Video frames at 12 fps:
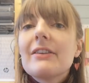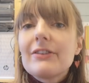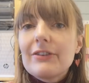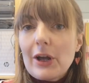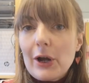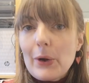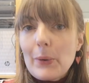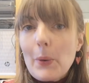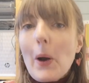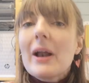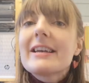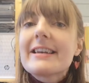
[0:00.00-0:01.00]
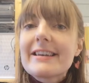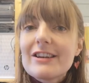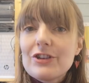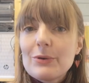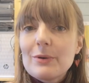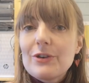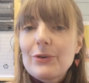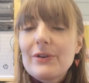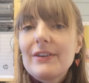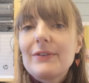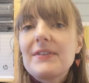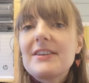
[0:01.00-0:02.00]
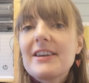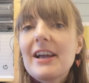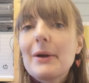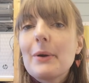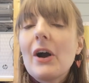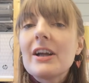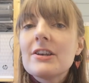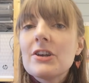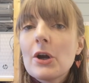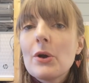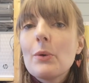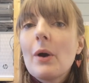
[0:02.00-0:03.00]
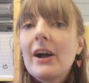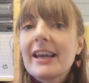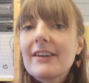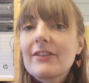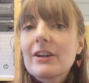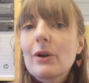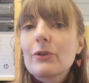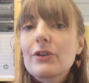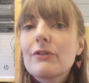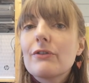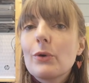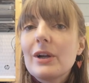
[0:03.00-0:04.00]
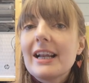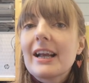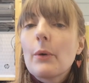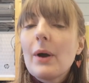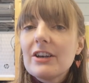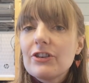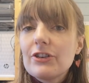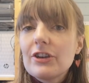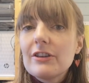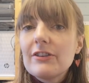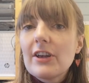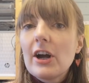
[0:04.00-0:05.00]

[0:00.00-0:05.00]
So did you enjoy this video? I know I get a lot of foiling questions.